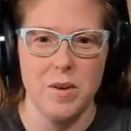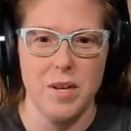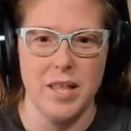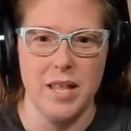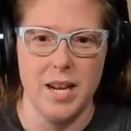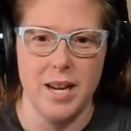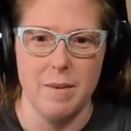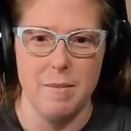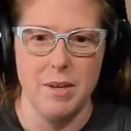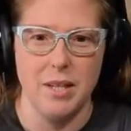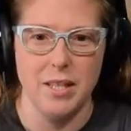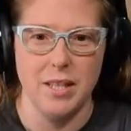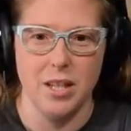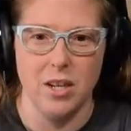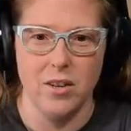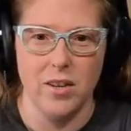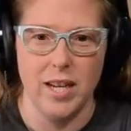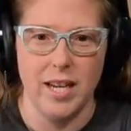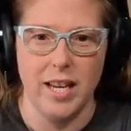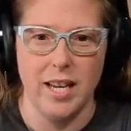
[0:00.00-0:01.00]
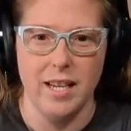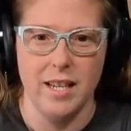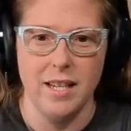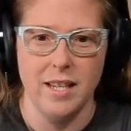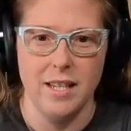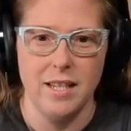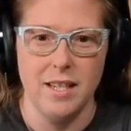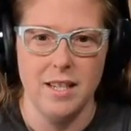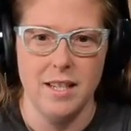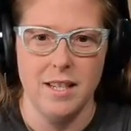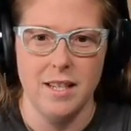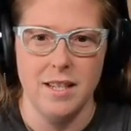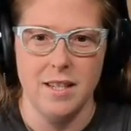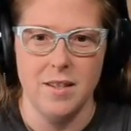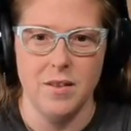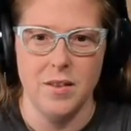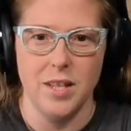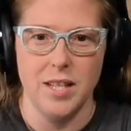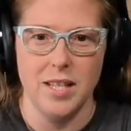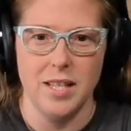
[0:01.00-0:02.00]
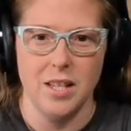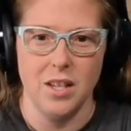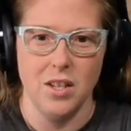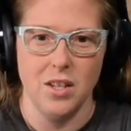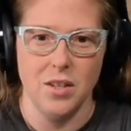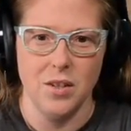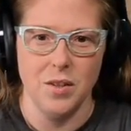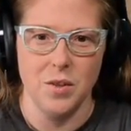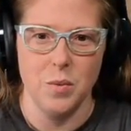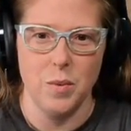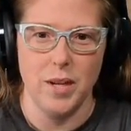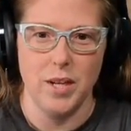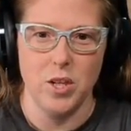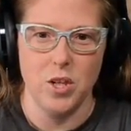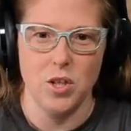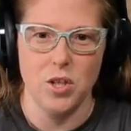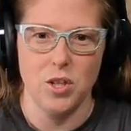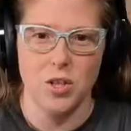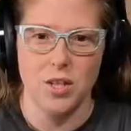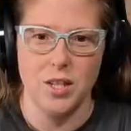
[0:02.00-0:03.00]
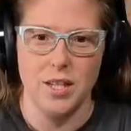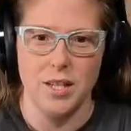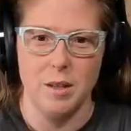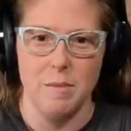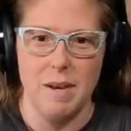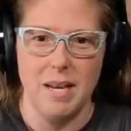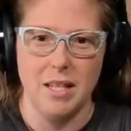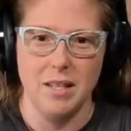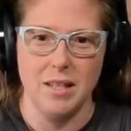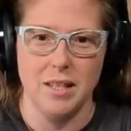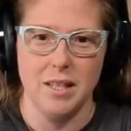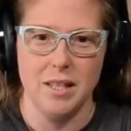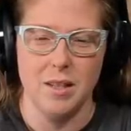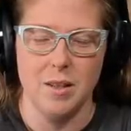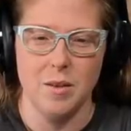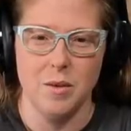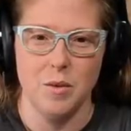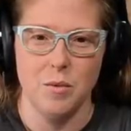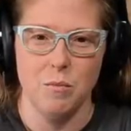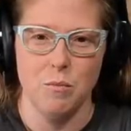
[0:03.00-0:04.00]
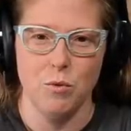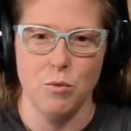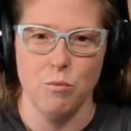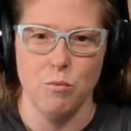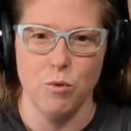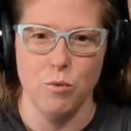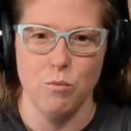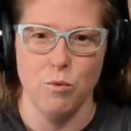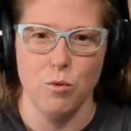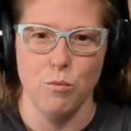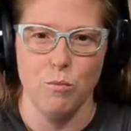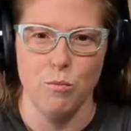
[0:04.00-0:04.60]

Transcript: that I built already with his little switch in the belt. Doop, doop, doop.